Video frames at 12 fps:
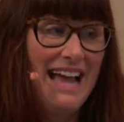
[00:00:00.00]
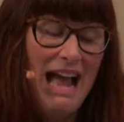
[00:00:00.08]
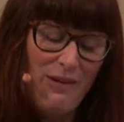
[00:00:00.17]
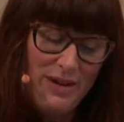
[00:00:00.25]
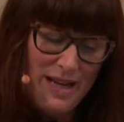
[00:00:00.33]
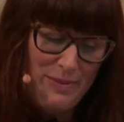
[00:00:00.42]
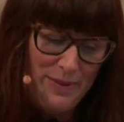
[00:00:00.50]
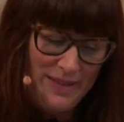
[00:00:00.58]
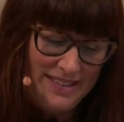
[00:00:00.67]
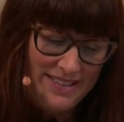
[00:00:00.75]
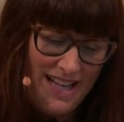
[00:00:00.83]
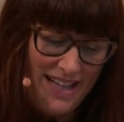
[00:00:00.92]
How can I put
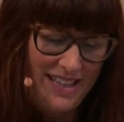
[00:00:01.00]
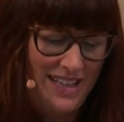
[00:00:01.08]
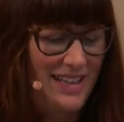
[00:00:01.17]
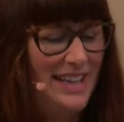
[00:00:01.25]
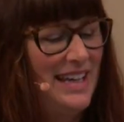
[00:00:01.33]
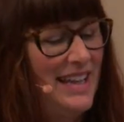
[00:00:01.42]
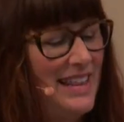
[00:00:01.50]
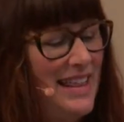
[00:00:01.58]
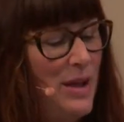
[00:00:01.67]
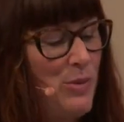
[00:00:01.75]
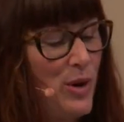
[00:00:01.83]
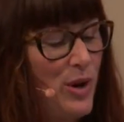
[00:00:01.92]
this delicately?
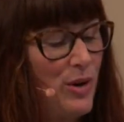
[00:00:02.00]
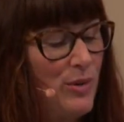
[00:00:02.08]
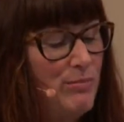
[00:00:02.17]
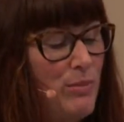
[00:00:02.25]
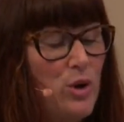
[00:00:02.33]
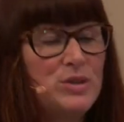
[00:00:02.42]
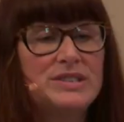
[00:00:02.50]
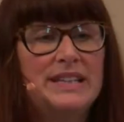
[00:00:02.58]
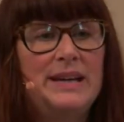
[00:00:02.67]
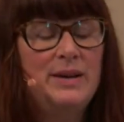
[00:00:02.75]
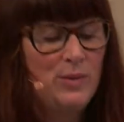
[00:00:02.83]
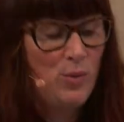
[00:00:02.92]
They were
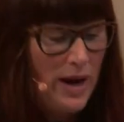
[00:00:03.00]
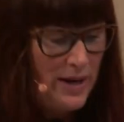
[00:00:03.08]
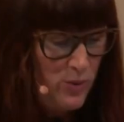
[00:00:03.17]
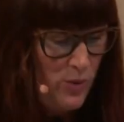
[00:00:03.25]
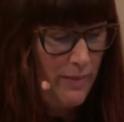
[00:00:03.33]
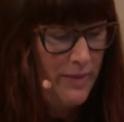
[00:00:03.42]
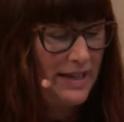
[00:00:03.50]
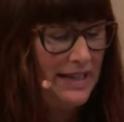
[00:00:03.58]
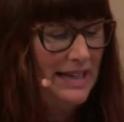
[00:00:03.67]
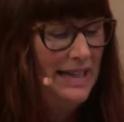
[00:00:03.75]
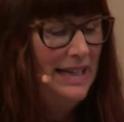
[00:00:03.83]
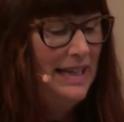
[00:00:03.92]
mostly white
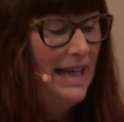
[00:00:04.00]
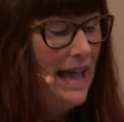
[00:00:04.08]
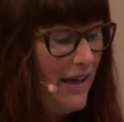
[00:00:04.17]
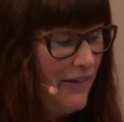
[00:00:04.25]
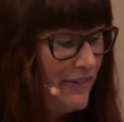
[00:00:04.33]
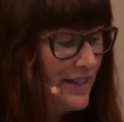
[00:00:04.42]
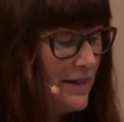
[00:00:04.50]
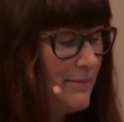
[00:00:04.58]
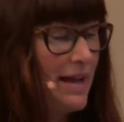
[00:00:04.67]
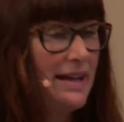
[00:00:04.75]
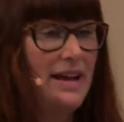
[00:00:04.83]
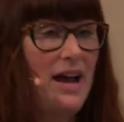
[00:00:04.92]
women, heavily
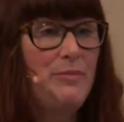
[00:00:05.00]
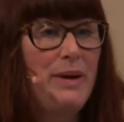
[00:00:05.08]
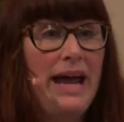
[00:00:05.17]
made up,